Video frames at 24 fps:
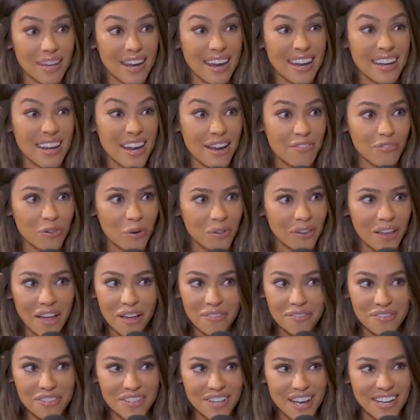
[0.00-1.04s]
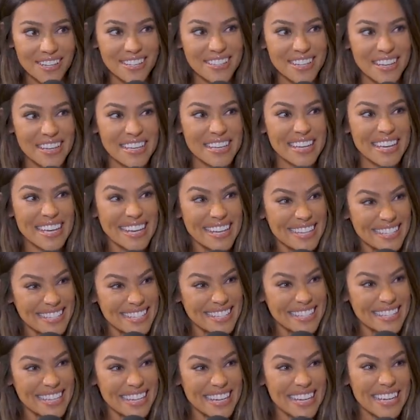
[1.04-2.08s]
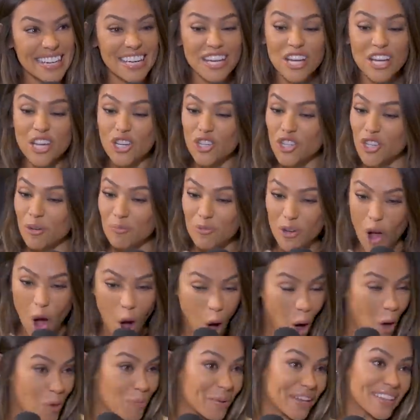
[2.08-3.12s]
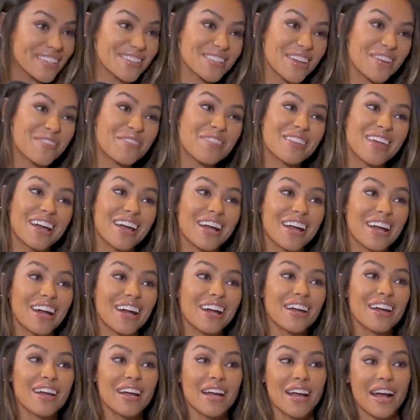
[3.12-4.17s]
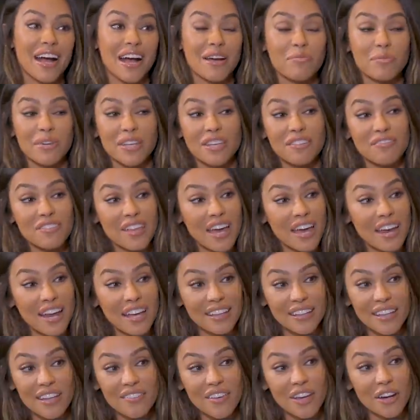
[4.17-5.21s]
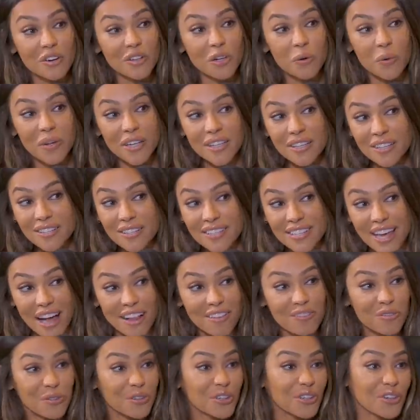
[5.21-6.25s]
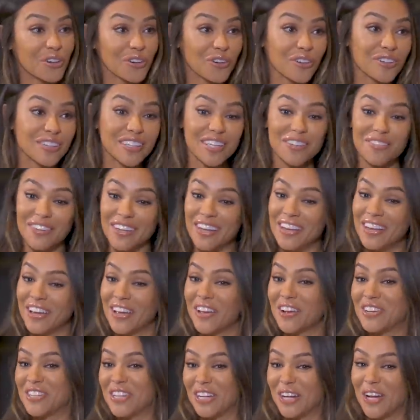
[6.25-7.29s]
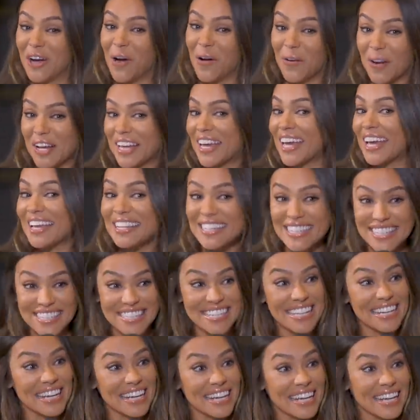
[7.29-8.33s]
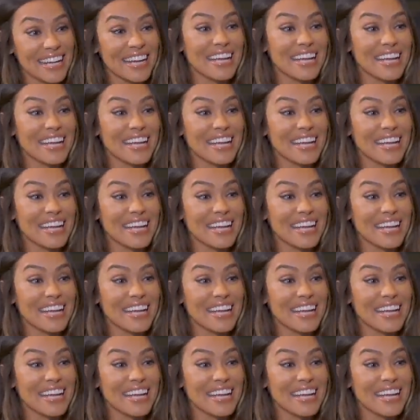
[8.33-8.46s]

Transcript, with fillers: I never left. I stayed in Kansas City, shipped all my stuff there. I mean, if that ain't love, I don't know what is. California girl leaving to go to Kansas City.